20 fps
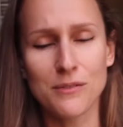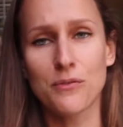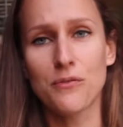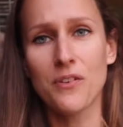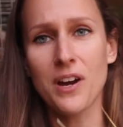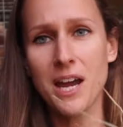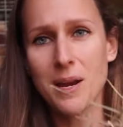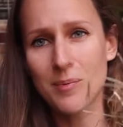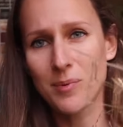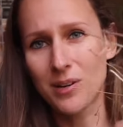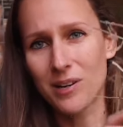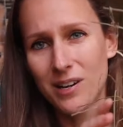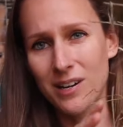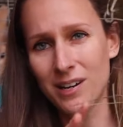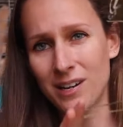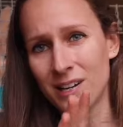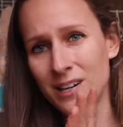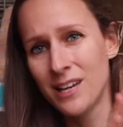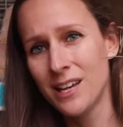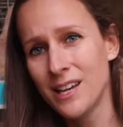of fiber
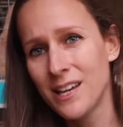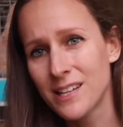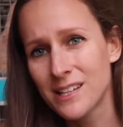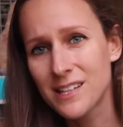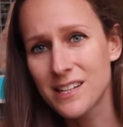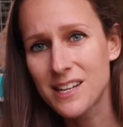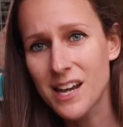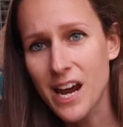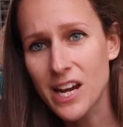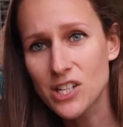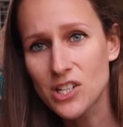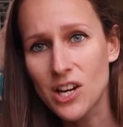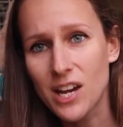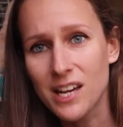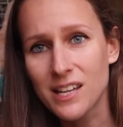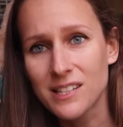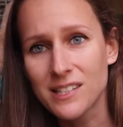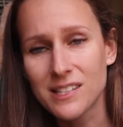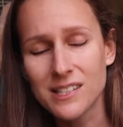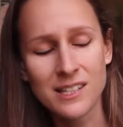to
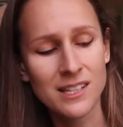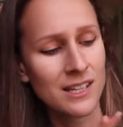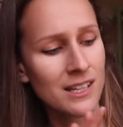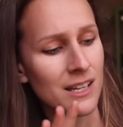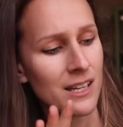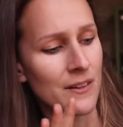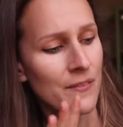digest.